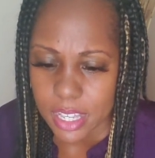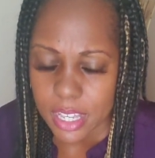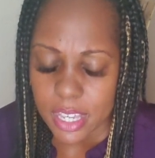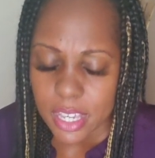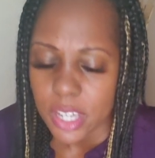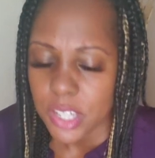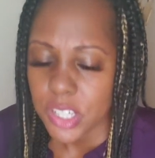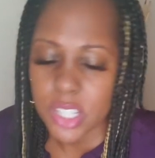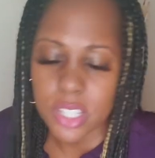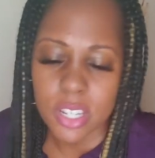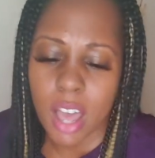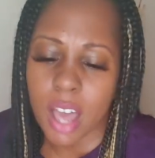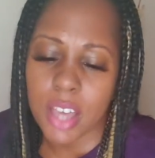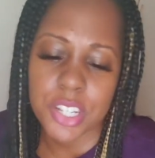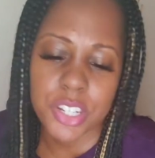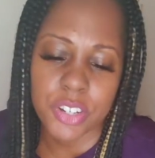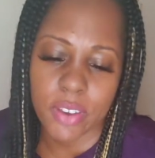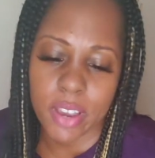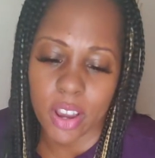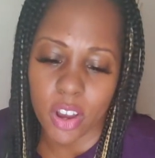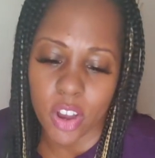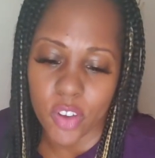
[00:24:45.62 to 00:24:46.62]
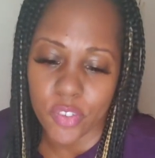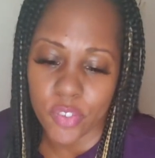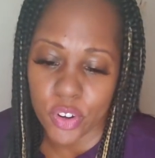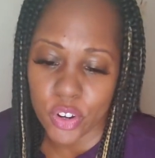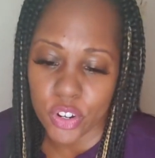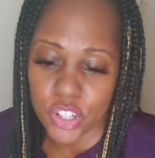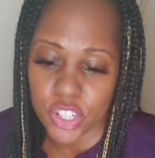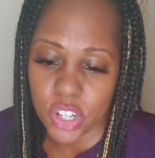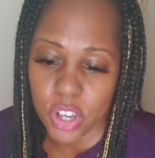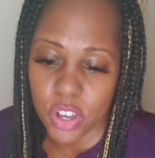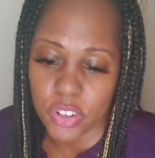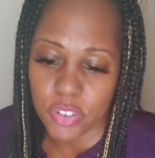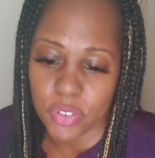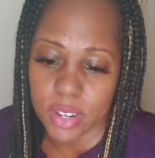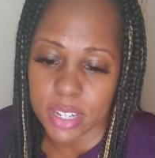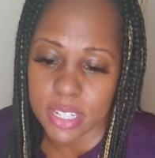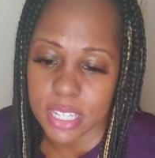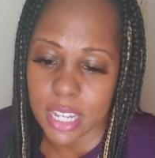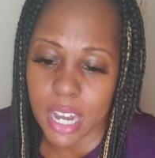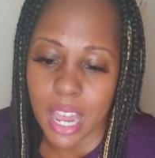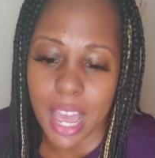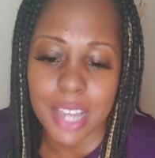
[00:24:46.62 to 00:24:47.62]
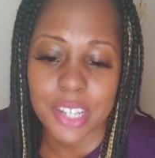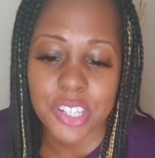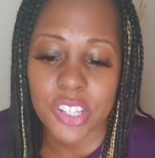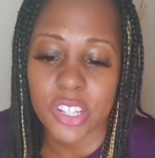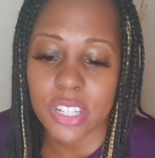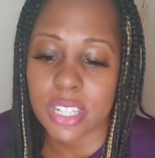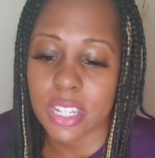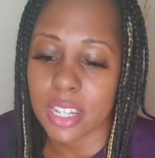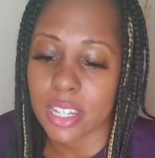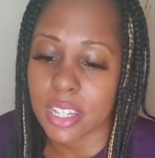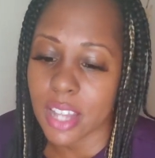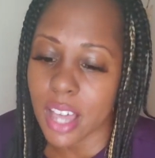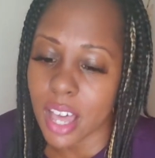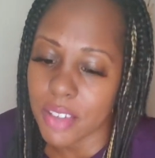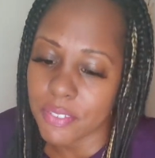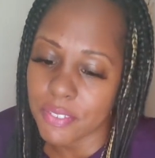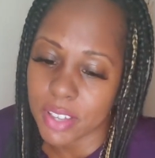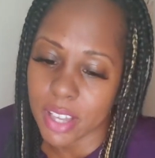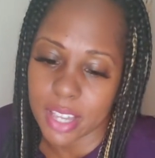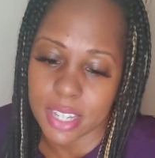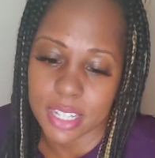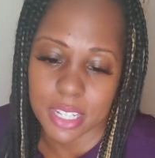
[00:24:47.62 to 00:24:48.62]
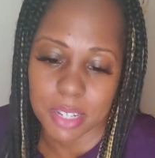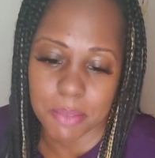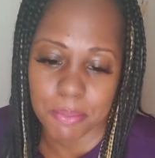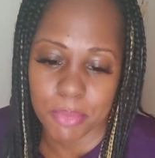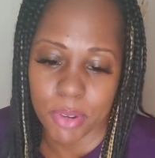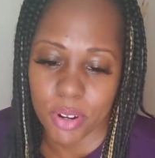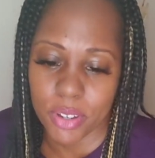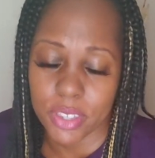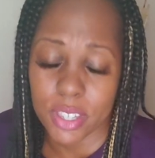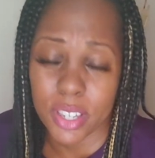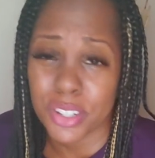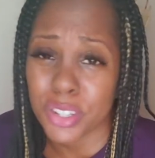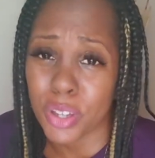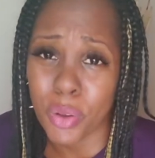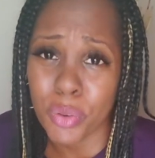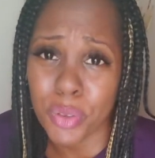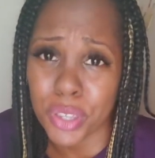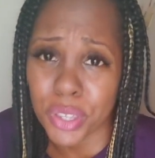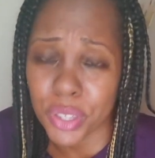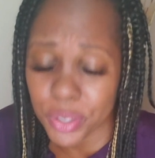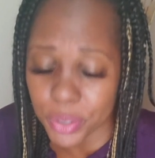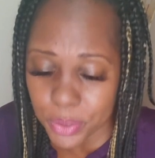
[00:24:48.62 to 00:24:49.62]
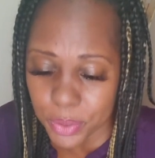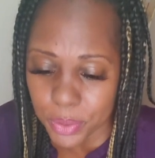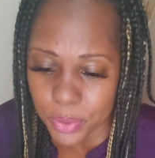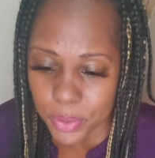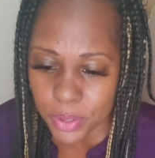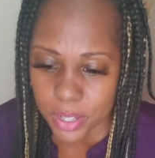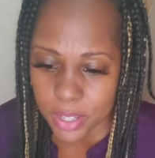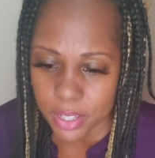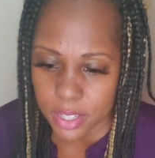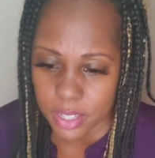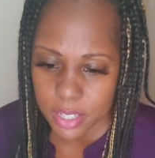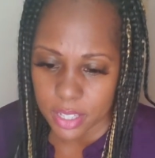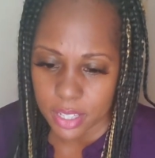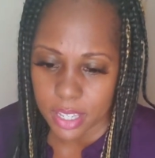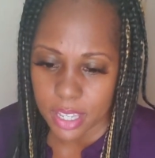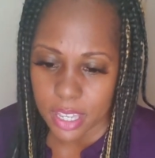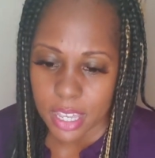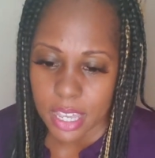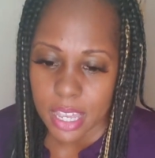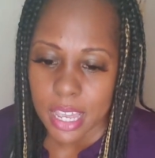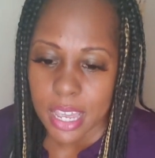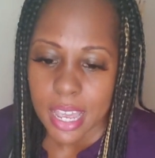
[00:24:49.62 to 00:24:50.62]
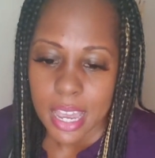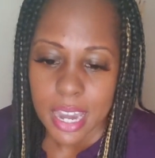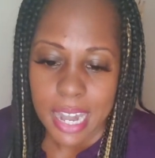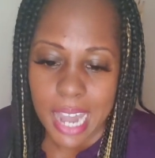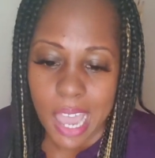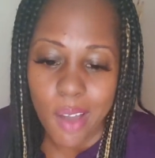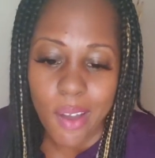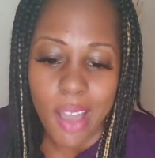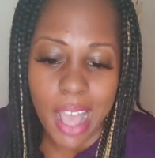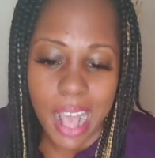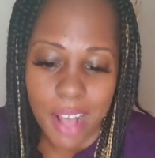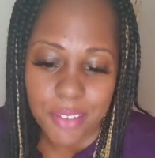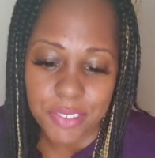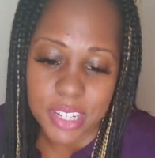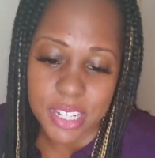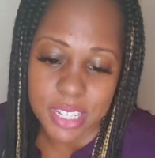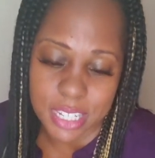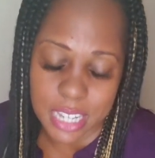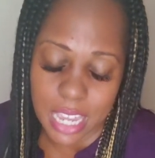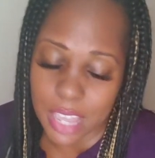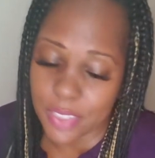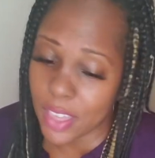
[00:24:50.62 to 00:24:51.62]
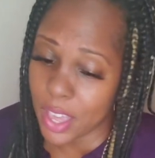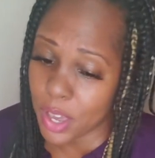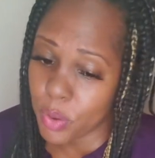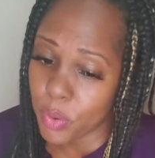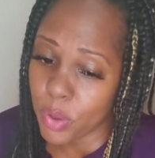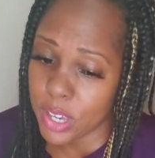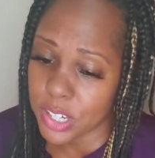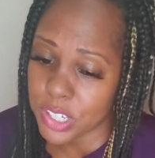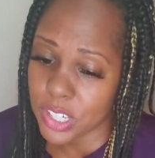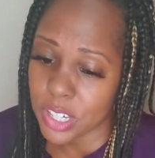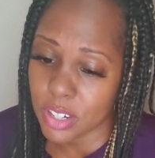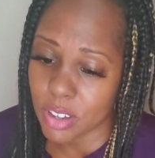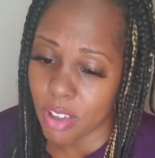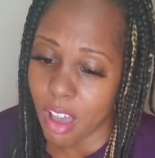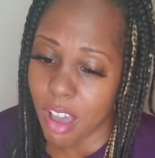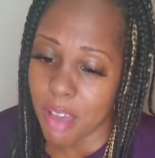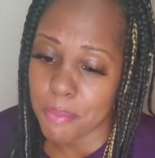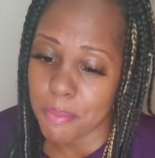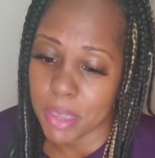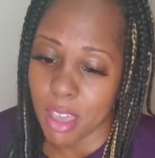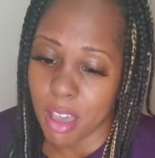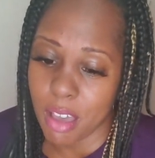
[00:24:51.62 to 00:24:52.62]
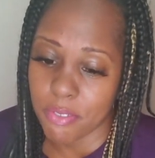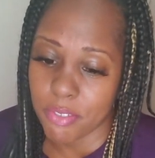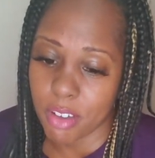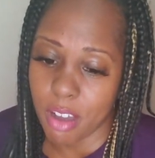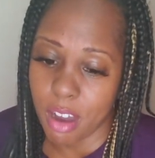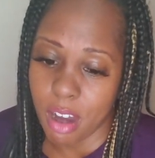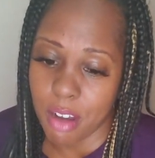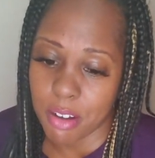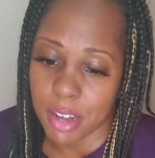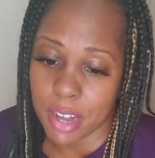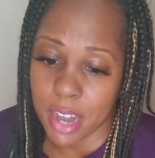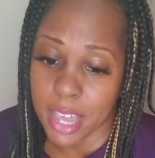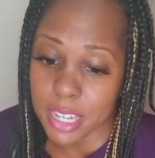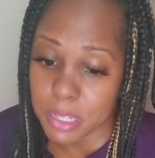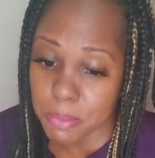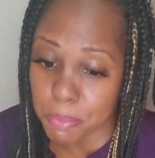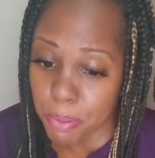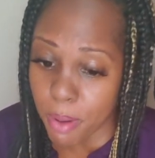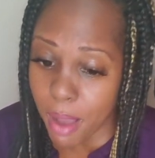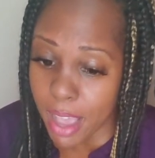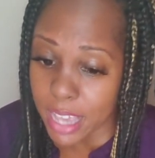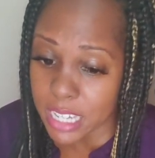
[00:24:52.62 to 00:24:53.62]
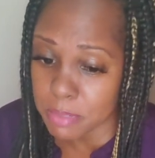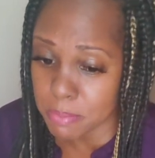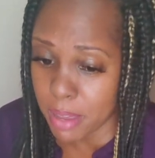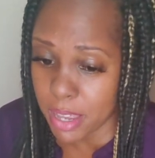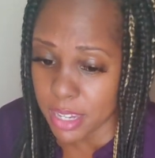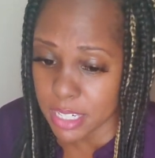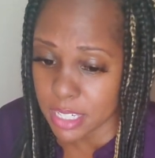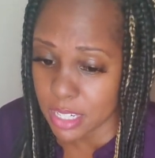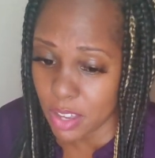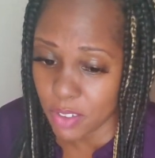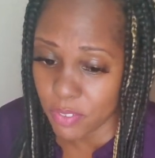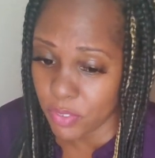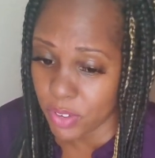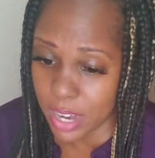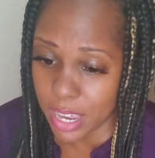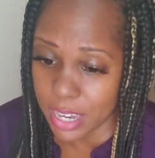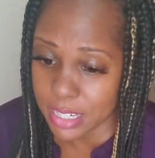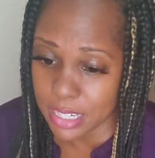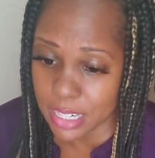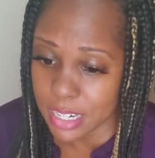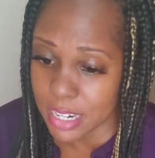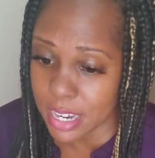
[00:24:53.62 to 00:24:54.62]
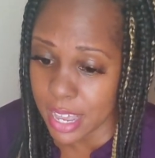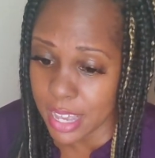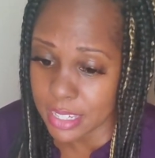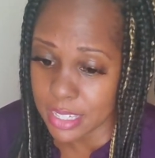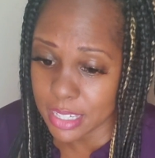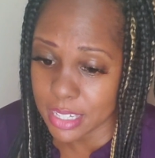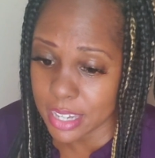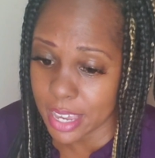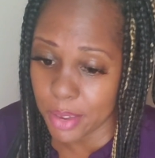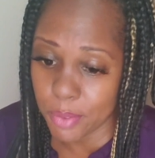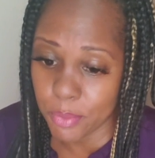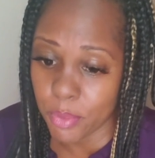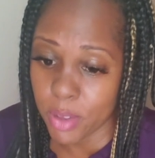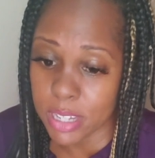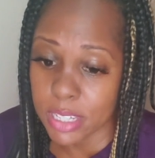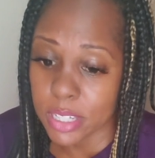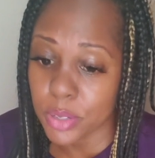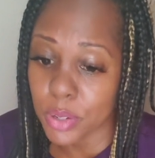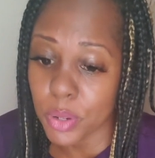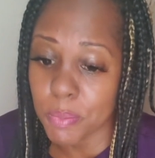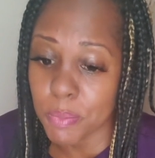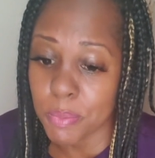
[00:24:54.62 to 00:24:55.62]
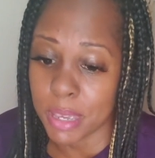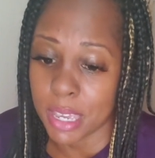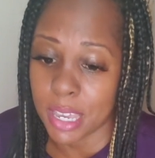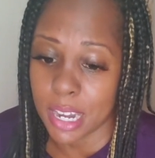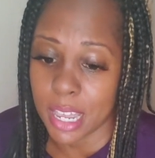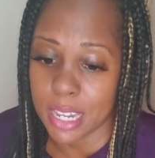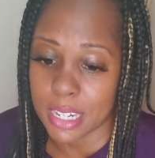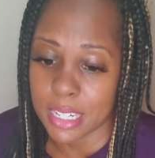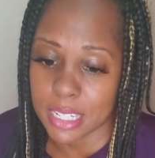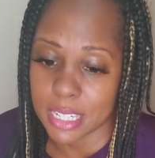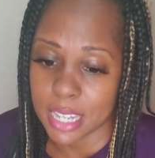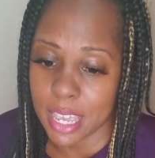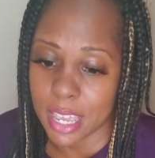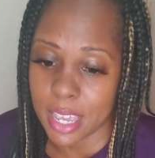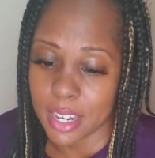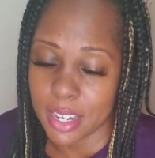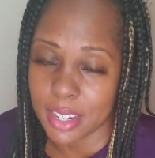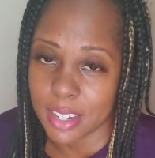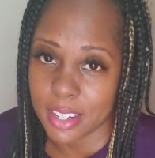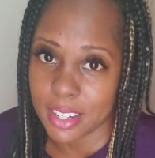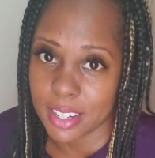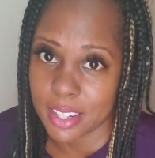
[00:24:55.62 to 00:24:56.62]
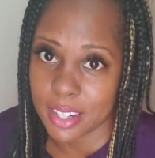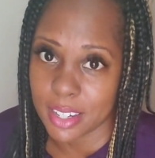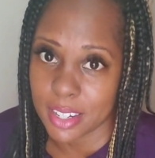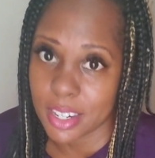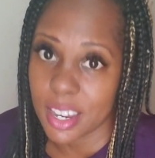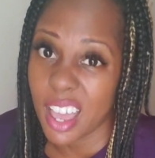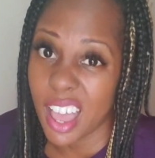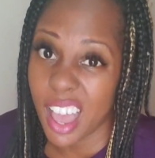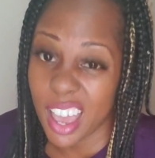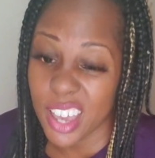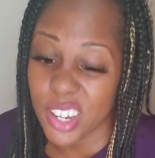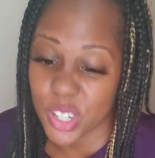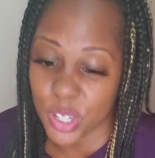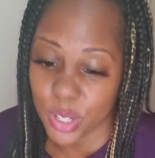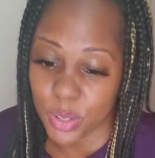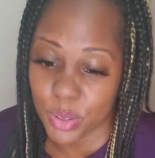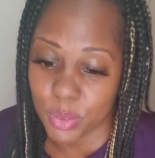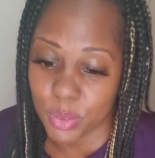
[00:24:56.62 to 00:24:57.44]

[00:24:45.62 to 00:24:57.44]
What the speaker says: She tossed her hair over her shoulder and said, I just love Gus and Bertha, don't you? Now, I have to say, that question caught me off guard, and I surprised myself when I didn't hesitate one little bit and said, I do.